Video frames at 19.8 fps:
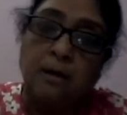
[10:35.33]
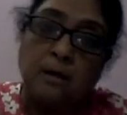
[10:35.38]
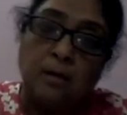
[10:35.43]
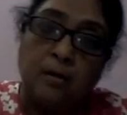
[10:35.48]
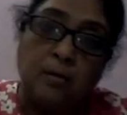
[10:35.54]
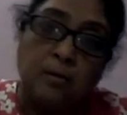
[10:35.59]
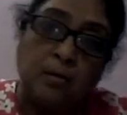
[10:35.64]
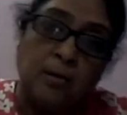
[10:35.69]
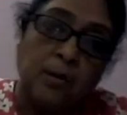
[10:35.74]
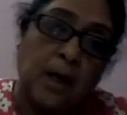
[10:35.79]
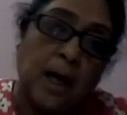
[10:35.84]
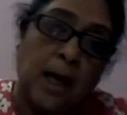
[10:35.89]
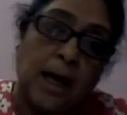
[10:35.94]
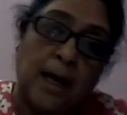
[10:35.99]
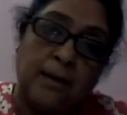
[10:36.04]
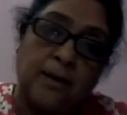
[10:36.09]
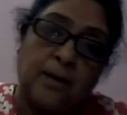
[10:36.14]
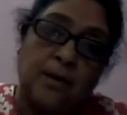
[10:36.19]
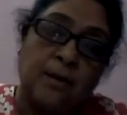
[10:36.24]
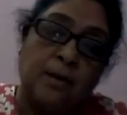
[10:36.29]
those
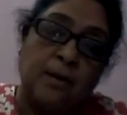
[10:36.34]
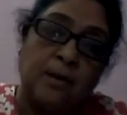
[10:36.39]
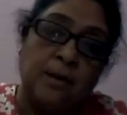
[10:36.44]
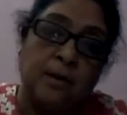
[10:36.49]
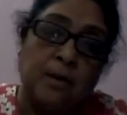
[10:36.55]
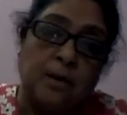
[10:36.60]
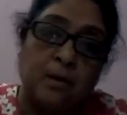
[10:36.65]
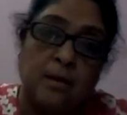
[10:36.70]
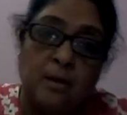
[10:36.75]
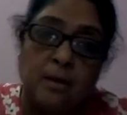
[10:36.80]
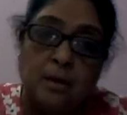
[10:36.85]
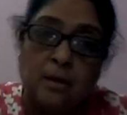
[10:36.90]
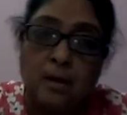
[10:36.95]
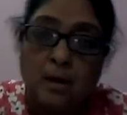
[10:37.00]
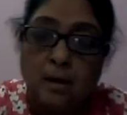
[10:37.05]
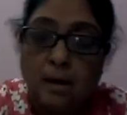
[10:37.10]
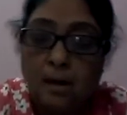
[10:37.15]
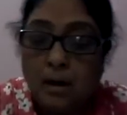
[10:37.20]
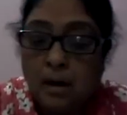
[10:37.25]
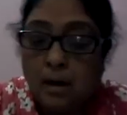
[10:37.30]
answers
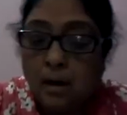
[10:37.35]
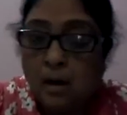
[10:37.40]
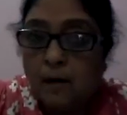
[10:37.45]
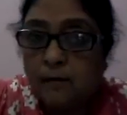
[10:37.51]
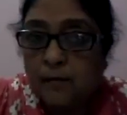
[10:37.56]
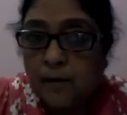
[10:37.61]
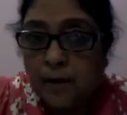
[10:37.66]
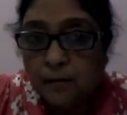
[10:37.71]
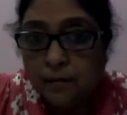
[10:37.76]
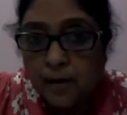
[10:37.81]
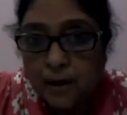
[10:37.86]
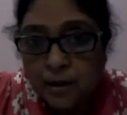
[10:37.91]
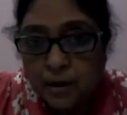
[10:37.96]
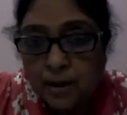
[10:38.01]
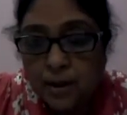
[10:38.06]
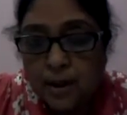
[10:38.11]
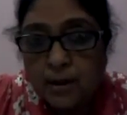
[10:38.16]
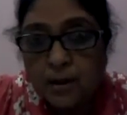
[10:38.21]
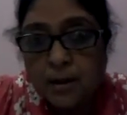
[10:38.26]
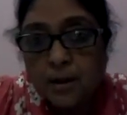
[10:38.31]
of the
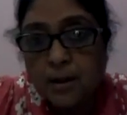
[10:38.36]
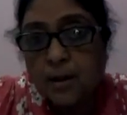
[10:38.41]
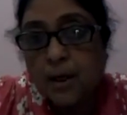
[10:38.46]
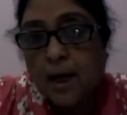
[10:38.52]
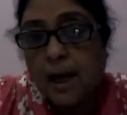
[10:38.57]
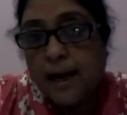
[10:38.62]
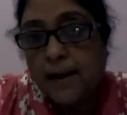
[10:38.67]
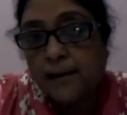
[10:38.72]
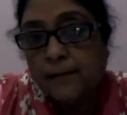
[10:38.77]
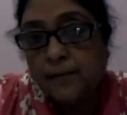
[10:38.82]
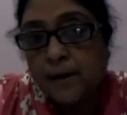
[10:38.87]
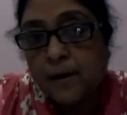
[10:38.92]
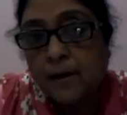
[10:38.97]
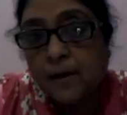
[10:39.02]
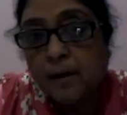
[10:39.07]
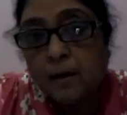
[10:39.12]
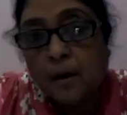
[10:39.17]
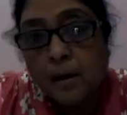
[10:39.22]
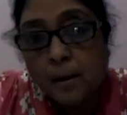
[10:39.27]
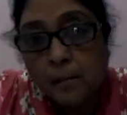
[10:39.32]
questions and the
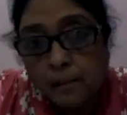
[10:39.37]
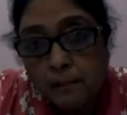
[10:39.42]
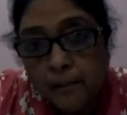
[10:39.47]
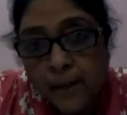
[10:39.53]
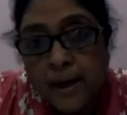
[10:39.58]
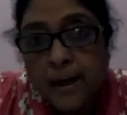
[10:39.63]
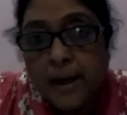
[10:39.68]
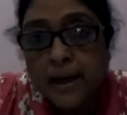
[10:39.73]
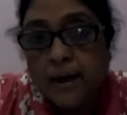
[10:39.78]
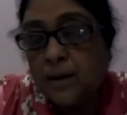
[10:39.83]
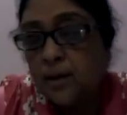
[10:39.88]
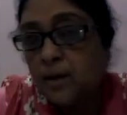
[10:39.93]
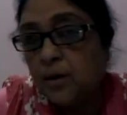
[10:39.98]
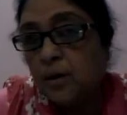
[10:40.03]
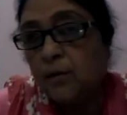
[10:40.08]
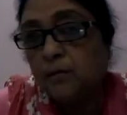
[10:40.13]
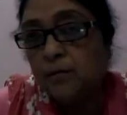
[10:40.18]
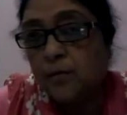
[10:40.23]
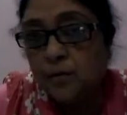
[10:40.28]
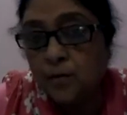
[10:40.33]
meanings
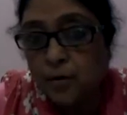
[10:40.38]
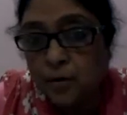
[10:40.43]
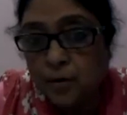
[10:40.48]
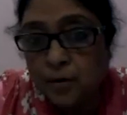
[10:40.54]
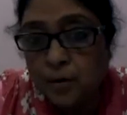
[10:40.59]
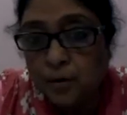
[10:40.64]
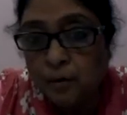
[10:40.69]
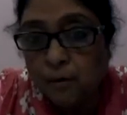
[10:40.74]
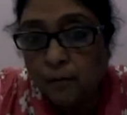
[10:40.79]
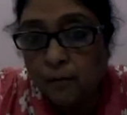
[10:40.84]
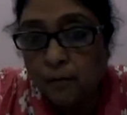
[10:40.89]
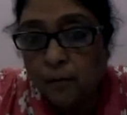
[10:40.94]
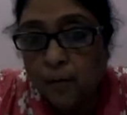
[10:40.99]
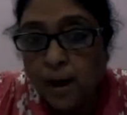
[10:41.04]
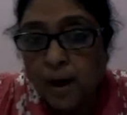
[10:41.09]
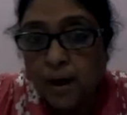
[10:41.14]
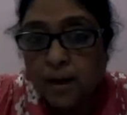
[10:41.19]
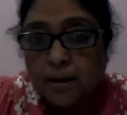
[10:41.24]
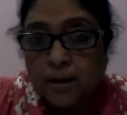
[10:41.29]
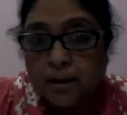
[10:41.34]
of those
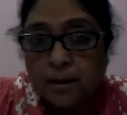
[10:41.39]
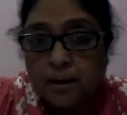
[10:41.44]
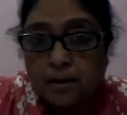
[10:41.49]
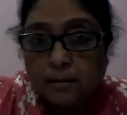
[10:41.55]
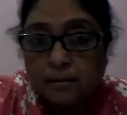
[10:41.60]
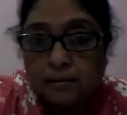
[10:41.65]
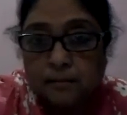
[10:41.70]
words.